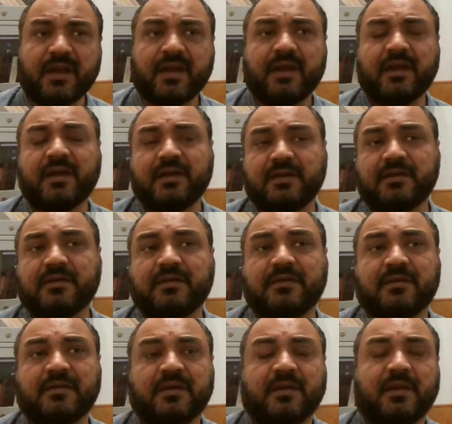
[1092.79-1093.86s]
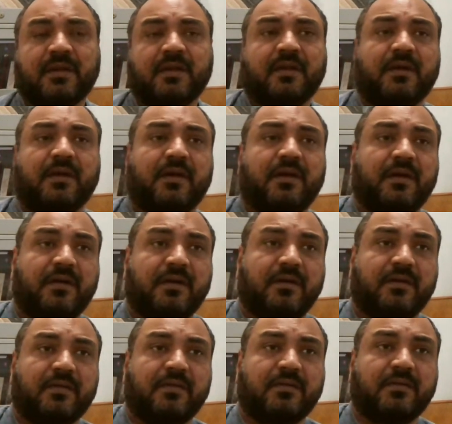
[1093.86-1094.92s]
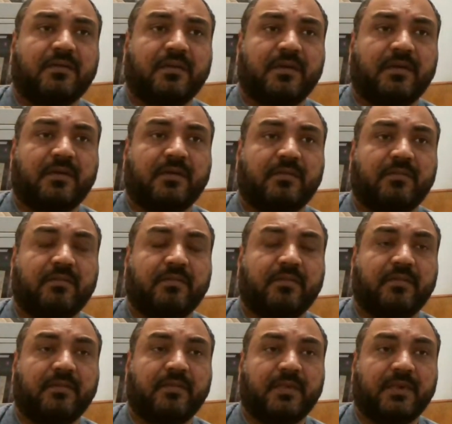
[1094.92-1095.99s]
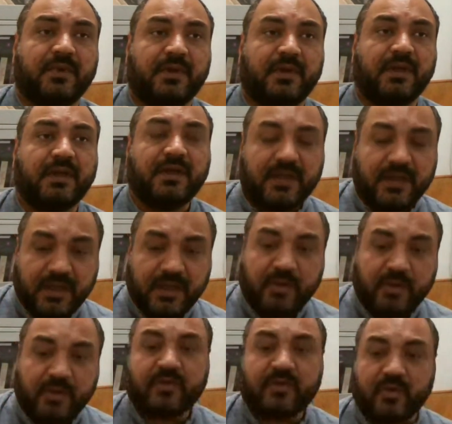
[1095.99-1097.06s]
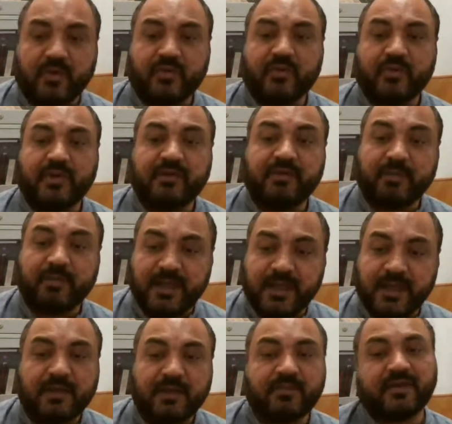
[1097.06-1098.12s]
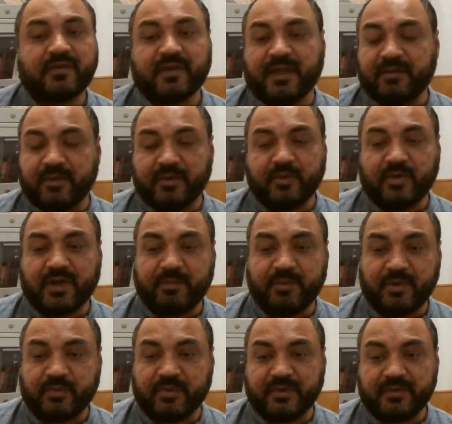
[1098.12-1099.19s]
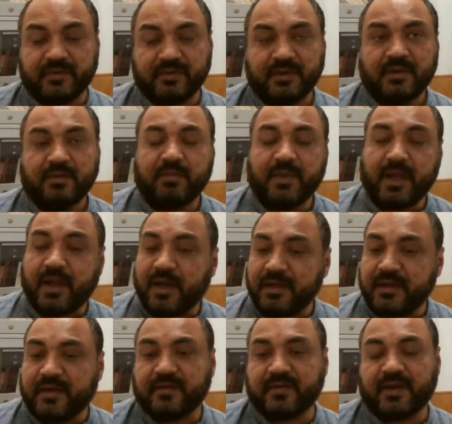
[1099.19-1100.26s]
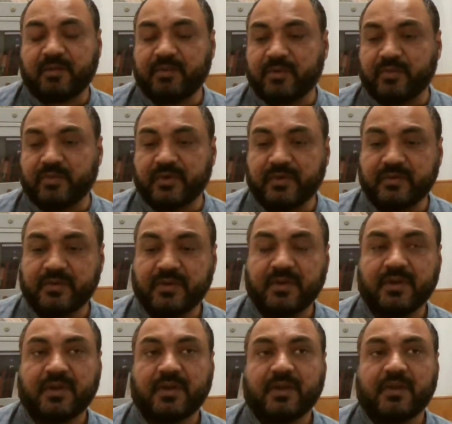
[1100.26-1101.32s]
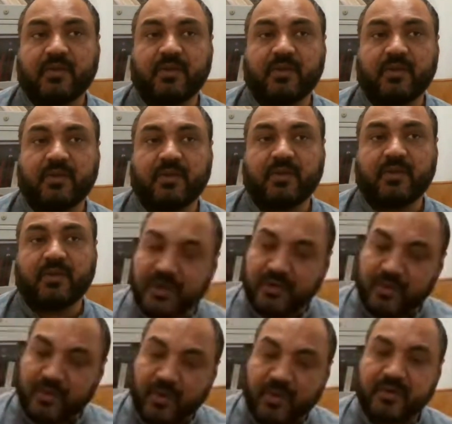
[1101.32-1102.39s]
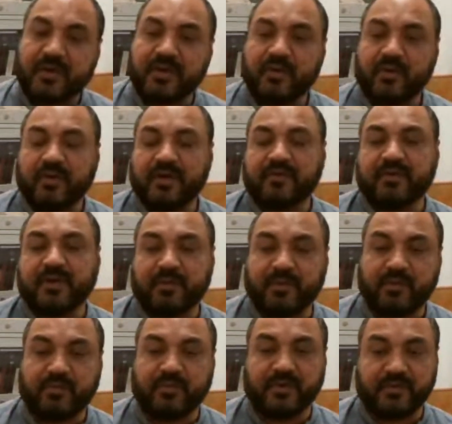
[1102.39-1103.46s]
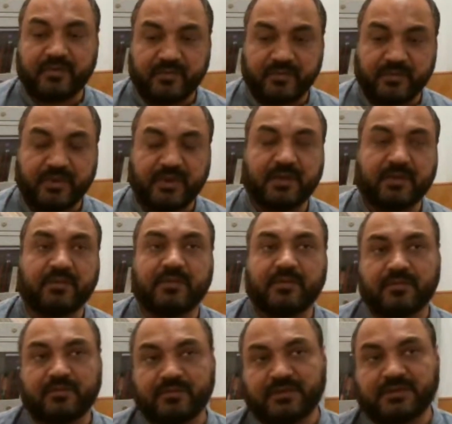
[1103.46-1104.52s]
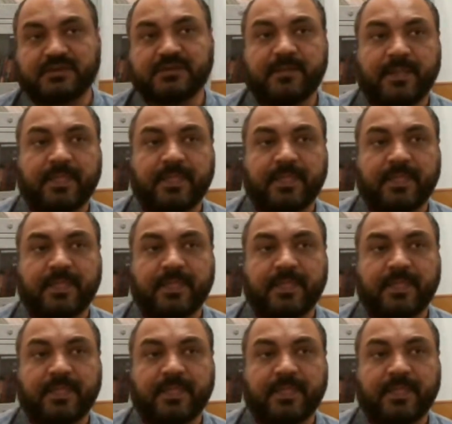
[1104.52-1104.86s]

and uh, Indian languages also. Even Malayalam does have Arabic words. Bengali has Arabic words. Okay, Urdu has a lot and lot of Arabic words. Okay, words,